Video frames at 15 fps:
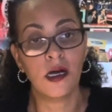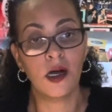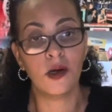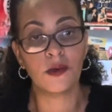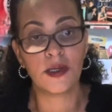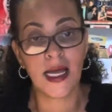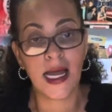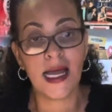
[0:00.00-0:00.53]

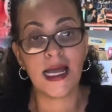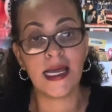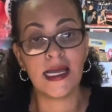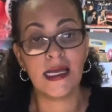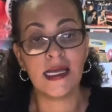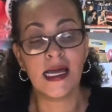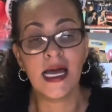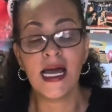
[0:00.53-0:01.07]

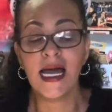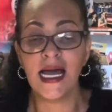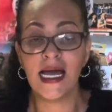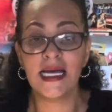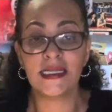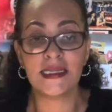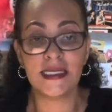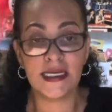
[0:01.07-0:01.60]
Okay?
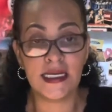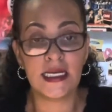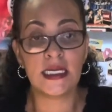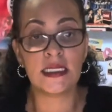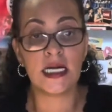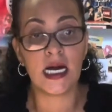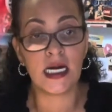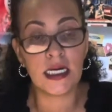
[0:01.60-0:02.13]
And
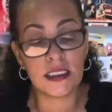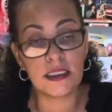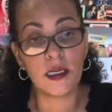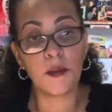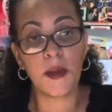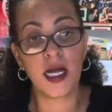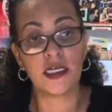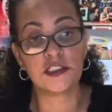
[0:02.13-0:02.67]
then under
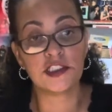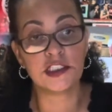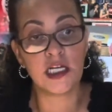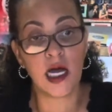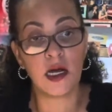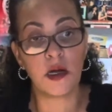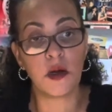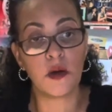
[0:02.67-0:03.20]
my
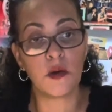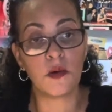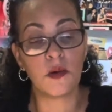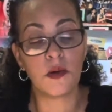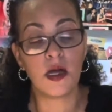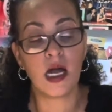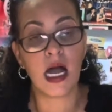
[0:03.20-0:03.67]
show,